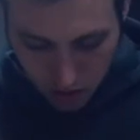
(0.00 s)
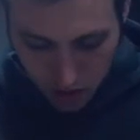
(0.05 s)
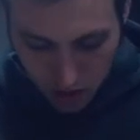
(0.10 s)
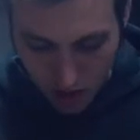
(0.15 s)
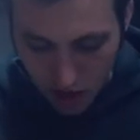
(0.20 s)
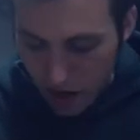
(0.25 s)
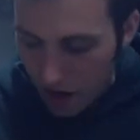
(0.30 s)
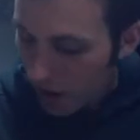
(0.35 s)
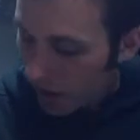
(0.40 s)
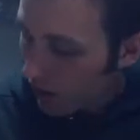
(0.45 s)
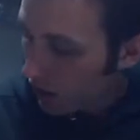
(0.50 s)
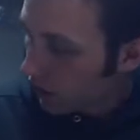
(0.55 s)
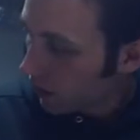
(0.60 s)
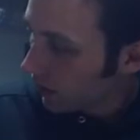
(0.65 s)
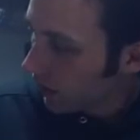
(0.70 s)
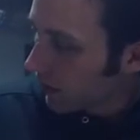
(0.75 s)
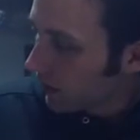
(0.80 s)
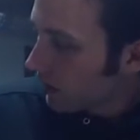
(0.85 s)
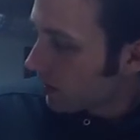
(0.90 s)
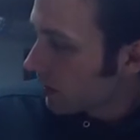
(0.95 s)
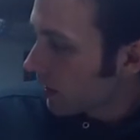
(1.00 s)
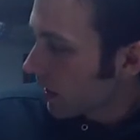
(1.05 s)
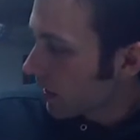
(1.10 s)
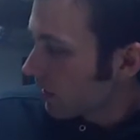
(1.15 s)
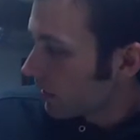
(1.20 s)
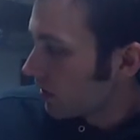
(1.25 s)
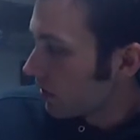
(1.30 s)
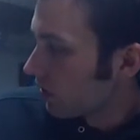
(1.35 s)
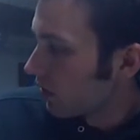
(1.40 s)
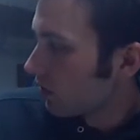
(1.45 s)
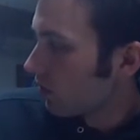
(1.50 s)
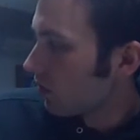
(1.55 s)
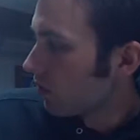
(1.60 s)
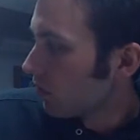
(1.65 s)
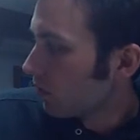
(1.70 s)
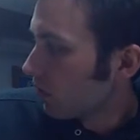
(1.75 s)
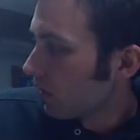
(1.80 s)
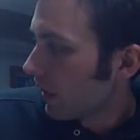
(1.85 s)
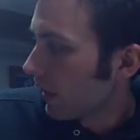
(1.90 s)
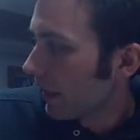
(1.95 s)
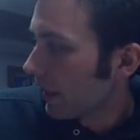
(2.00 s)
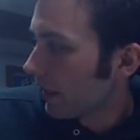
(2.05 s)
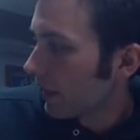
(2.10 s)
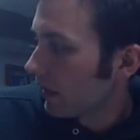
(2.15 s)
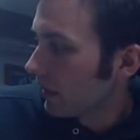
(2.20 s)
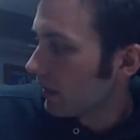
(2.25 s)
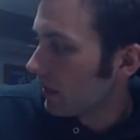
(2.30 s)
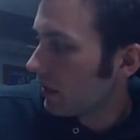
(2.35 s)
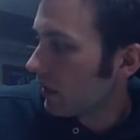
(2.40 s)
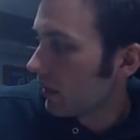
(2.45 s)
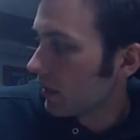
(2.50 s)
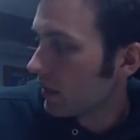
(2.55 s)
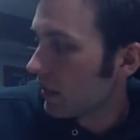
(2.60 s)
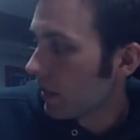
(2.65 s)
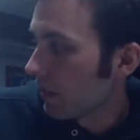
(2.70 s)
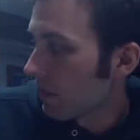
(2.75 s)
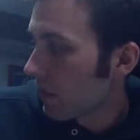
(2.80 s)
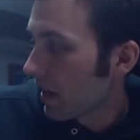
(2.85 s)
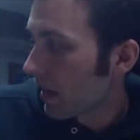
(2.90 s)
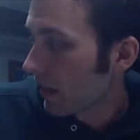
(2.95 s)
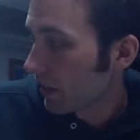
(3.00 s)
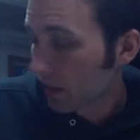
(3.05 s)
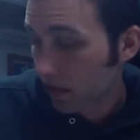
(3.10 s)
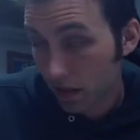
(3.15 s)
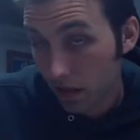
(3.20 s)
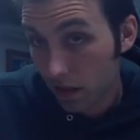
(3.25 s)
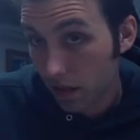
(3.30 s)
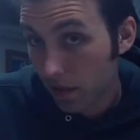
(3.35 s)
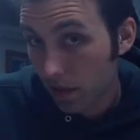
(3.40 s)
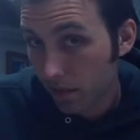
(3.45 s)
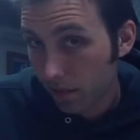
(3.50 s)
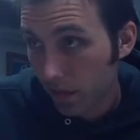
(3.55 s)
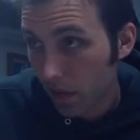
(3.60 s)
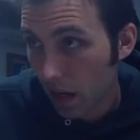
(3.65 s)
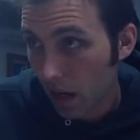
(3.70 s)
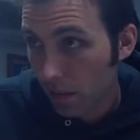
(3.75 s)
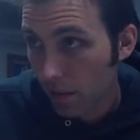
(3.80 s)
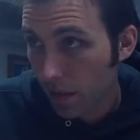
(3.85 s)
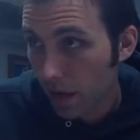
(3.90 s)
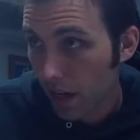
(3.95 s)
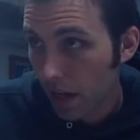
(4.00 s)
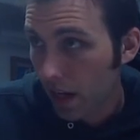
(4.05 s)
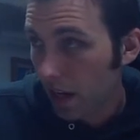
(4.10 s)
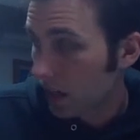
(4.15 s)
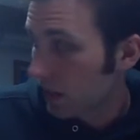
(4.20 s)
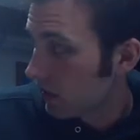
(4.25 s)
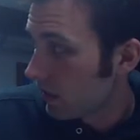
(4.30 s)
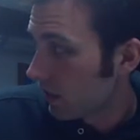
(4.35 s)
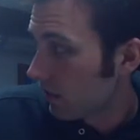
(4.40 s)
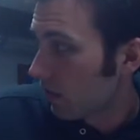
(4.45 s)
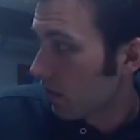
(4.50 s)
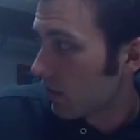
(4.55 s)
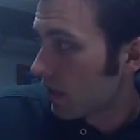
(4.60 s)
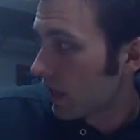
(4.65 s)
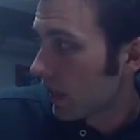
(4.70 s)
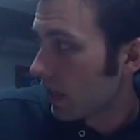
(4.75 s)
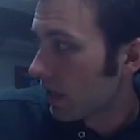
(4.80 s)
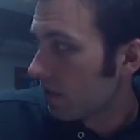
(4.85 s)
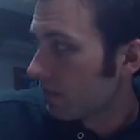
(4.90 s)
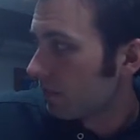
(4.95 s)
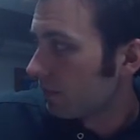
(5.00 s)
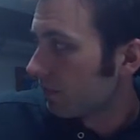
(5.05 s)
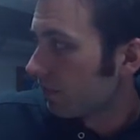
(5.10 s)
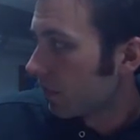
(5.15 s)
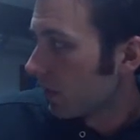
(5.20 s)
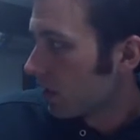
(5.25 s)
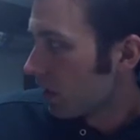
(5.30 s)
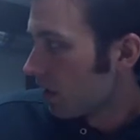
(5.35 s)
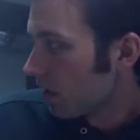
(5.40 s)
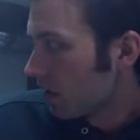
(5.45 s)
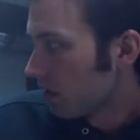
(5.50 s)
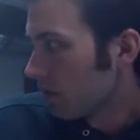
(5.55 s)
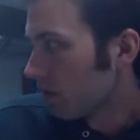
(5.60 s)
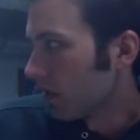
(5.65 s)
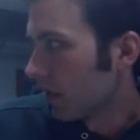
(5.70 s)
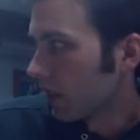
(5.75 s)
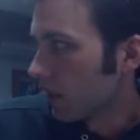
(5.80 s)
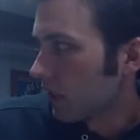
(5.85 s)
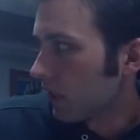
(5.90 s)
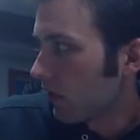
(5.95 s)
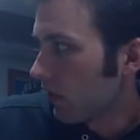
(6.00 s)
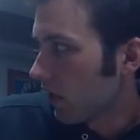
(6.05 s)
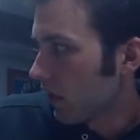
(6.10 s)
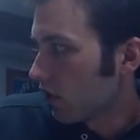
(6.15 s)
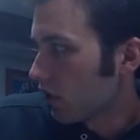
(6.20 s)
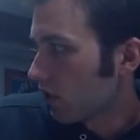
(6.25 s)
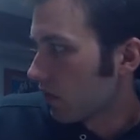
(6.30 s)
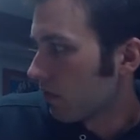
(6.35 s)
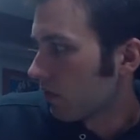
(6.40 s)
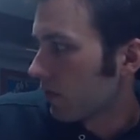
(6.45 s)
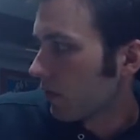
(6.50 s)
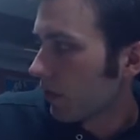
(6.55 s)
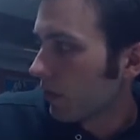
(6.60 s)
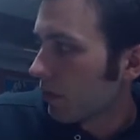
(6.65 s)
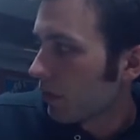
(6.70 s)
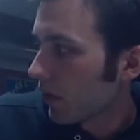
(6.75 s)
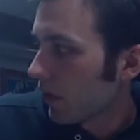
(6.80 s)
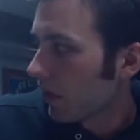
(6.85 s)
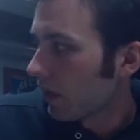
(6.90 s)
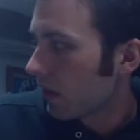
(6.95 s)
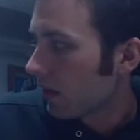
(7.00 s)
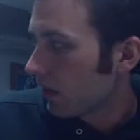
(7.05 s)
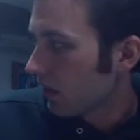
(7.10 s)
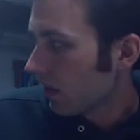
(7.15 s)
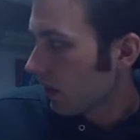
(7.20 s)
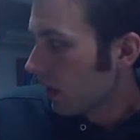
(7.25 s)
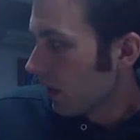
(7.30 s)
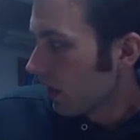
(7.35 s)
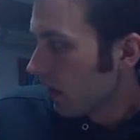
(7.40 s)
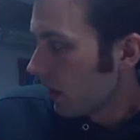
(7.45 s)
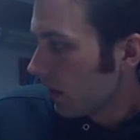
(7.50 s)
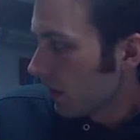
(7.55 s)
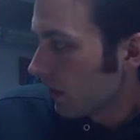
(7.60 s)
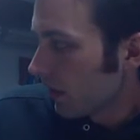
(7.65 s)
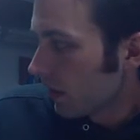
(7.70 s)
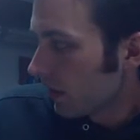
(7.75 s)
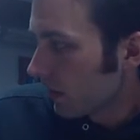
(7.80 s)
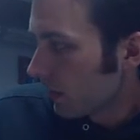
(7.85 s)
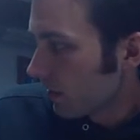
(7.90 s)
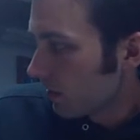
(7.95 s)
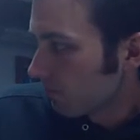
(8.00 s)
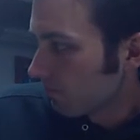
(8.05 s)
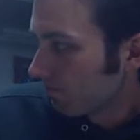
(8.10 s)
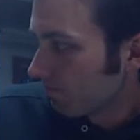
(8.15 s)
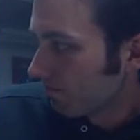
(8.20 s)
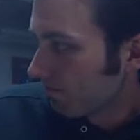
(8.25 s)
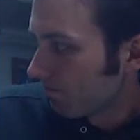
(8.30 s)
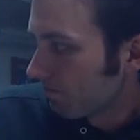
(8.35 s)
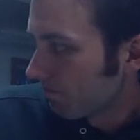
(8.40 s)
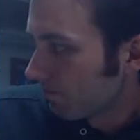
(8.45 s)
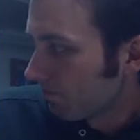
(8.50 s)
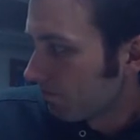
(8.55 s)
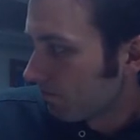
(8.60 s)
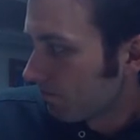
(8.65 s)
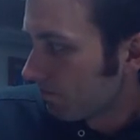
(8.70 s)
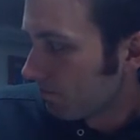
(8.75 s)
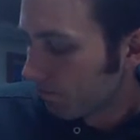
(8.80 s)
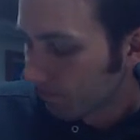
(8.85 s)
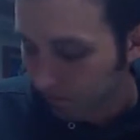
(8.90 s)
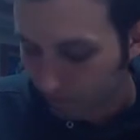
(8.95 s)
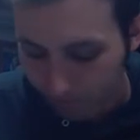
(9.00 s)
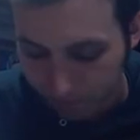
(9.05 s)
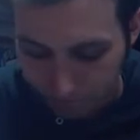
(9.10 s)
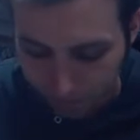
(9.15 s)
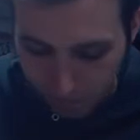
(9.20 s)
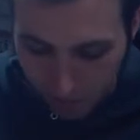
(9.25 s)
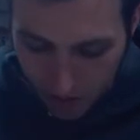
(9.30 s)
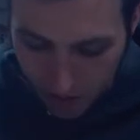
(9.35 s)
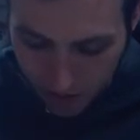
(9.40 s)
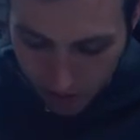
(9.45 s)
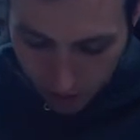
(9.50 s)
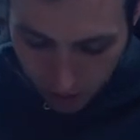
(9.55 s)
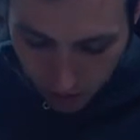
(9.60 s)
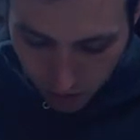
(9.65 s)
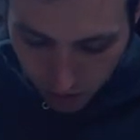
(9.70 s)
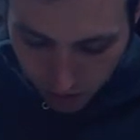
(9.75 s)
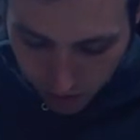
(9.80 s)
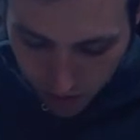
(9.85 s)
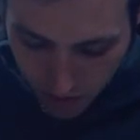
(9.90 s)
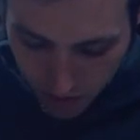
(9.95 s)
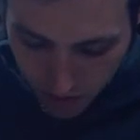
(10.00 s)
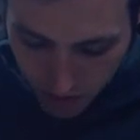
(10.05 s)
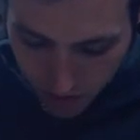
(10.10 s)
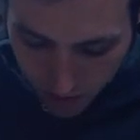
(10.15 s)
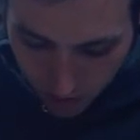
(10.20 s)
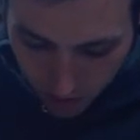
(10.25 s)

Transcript: Uh, currently it's set to DSMX on my Devo 10, running Deviation firmware, um, binding just fine,